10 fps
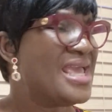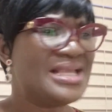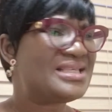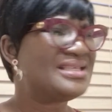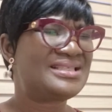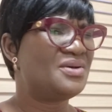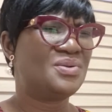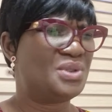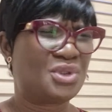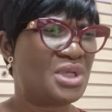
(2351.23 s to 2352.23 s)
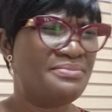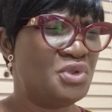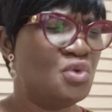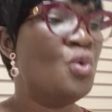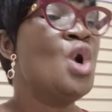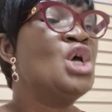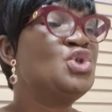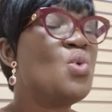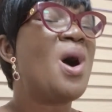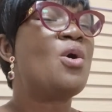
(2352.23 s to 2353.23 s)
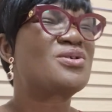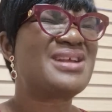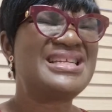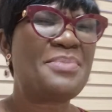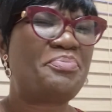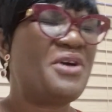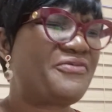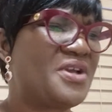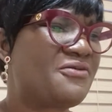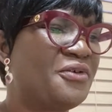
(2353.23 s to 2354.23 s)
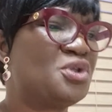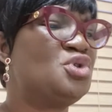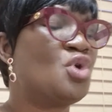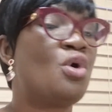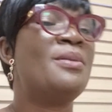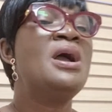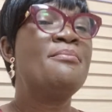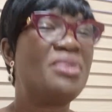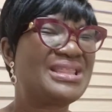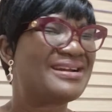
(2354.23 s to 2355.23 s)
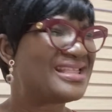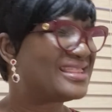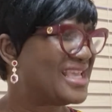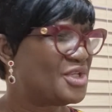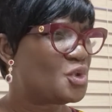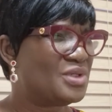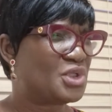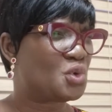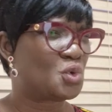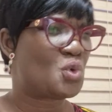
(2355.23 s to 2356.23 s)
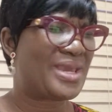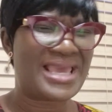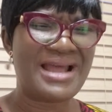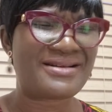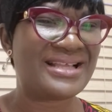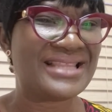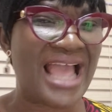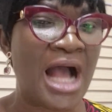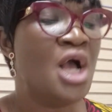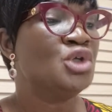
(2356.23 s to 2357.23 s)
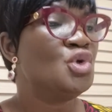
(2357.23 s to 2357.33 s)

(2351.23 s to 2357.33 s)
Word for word: It is still the same you. You are already perfect for the job, but there are things you need to tweak here and there.